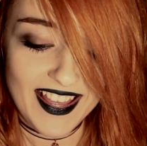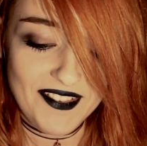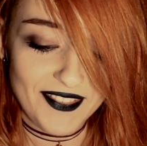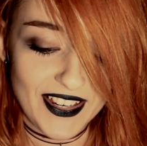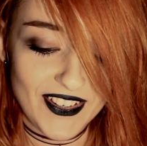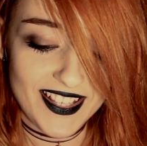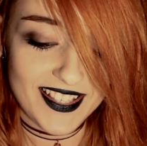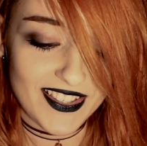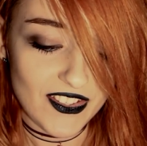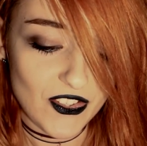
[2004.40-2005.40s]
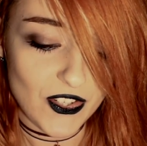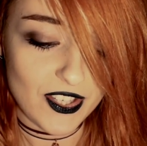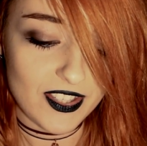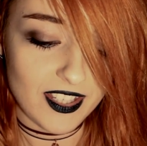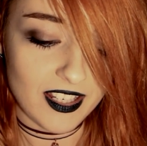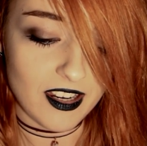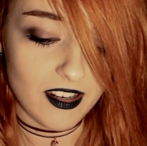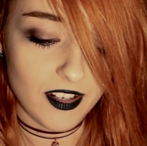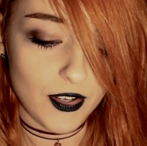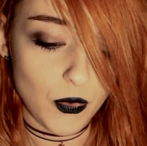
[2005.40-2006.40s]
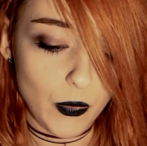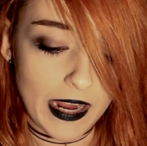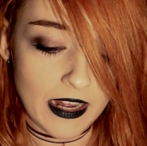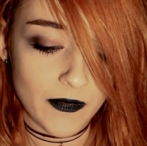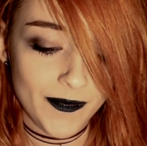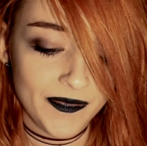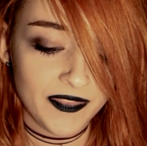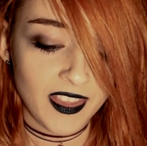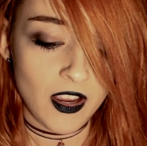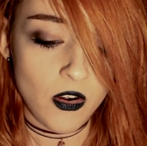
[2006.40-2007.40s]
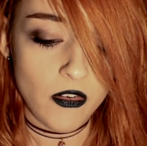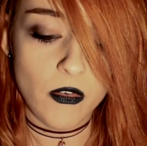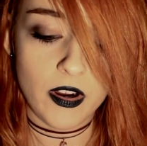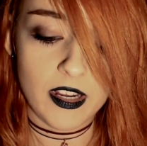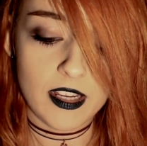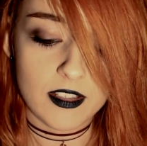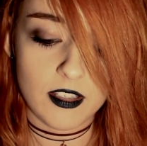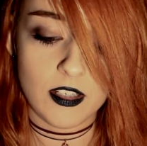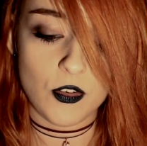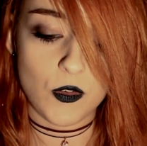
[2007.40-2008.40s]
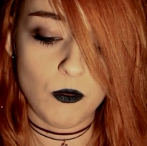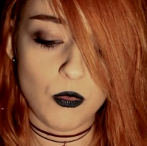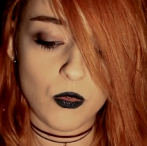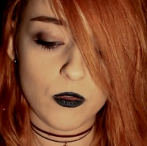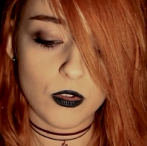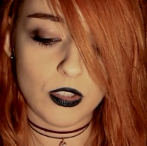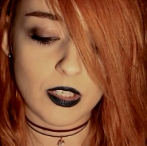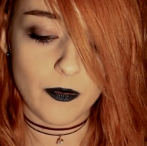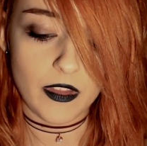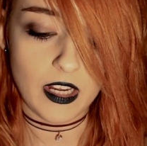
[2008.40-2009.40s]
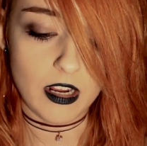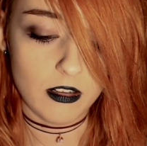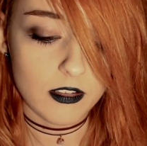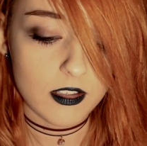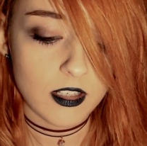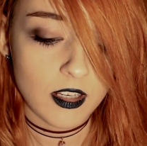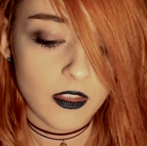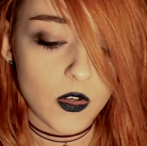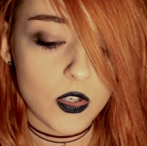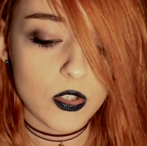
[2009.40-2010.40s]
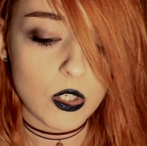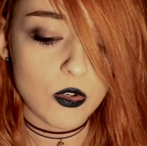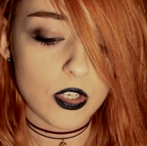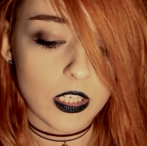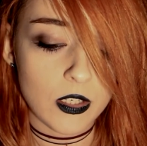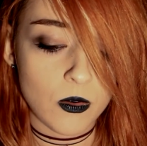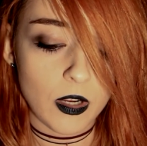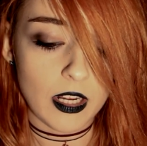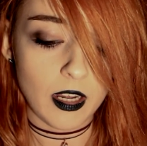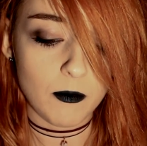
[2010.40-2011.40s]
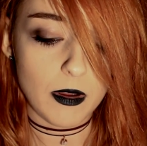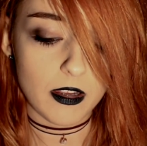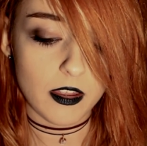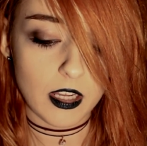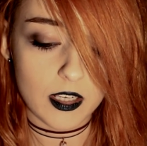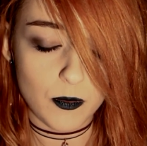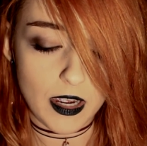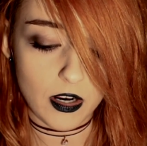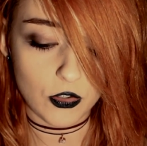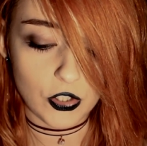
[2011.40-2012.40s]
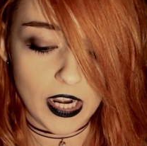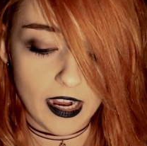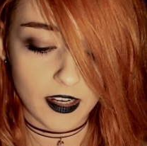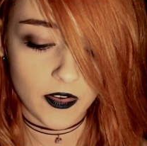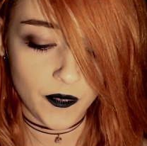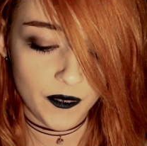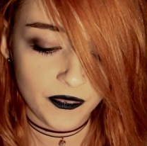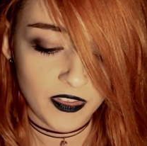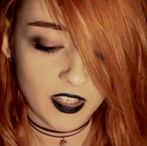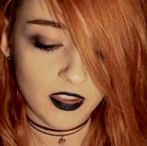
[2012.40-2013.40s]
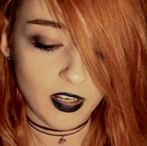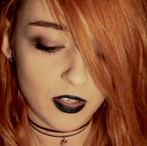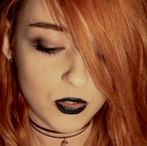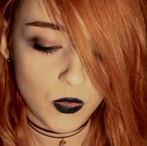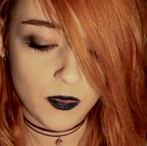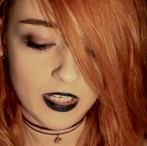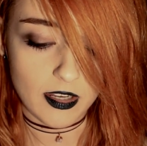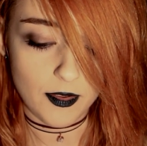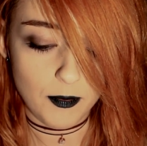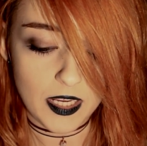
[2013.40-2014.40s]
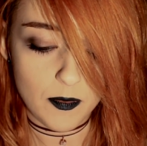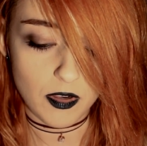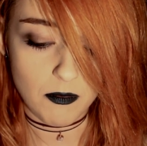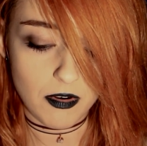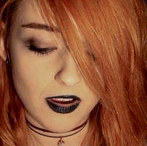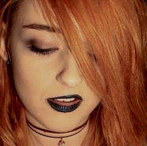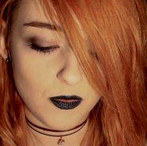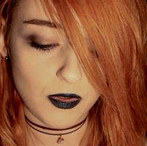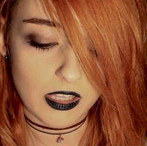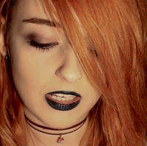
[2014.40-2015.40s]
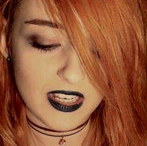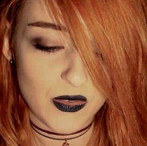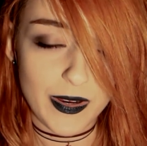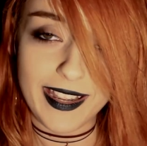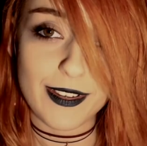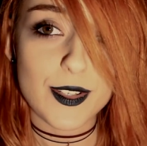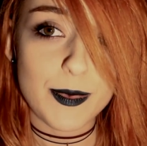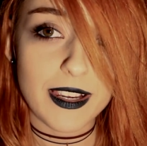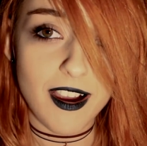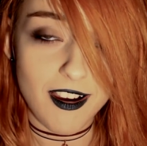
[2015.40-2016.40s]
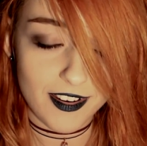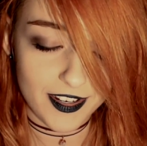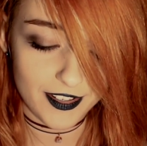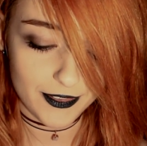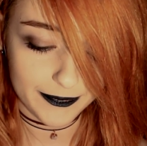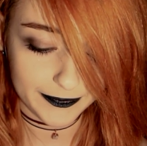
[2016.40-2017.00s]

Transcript: If Aries is interested in art or wane, or his attention moves to something else, there is usually no getting things back on track. There are too many other people and possibilities waiting to be conquered.